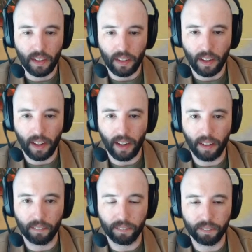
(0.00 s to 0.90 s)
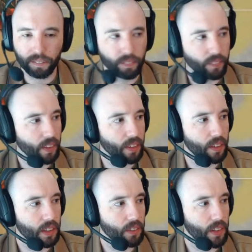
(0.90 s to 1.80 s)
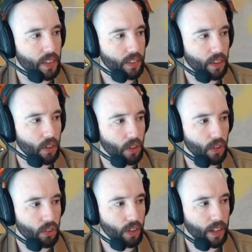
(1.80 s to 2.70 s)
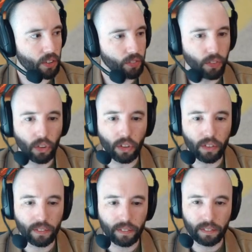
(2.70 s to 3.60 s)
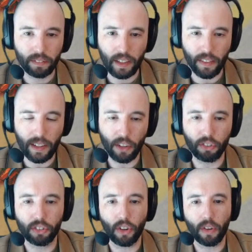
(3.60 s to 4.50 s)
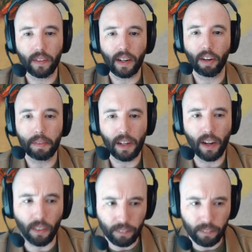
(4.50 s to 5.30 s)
Do we think the hoodoos are nice and full? Anything else should go in there? Let me know.